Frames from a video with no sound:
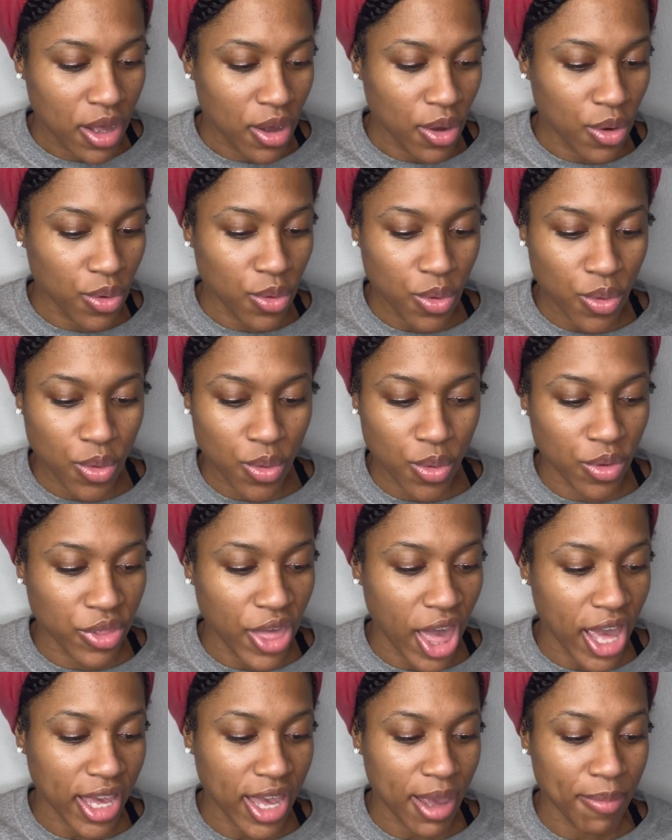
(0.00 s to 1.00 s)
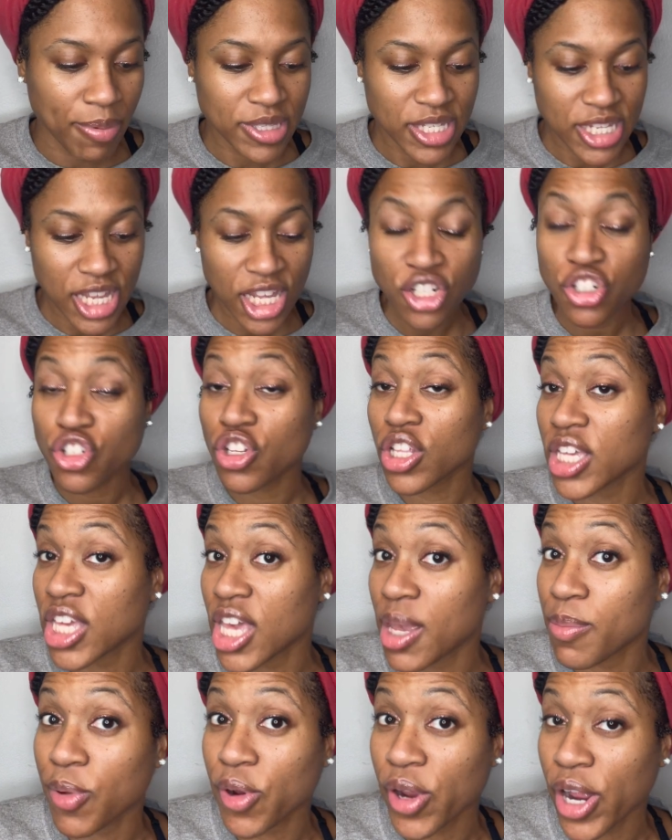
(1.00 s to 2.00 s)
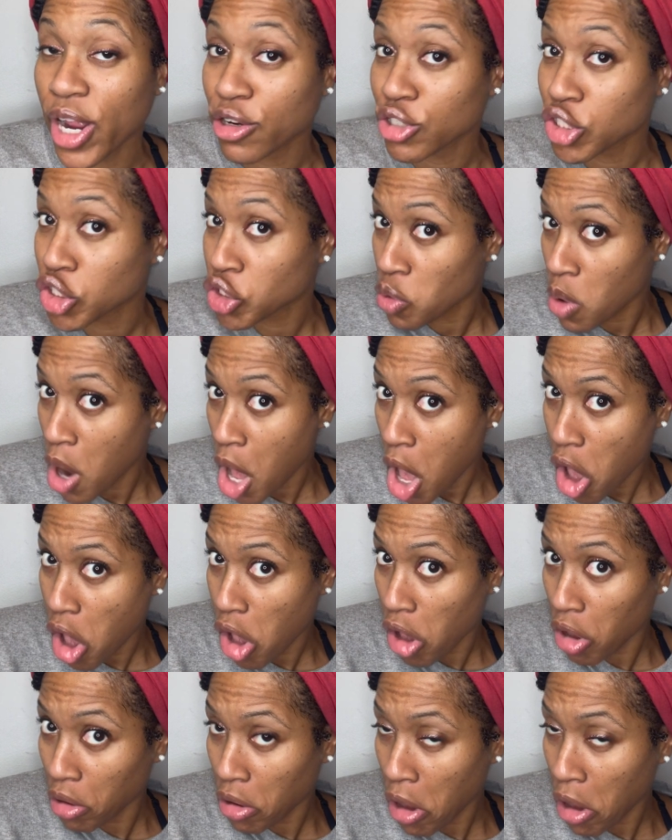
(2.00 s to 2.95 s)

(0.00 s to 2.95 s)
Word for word: Ooh, that can potentially keep your hair strong.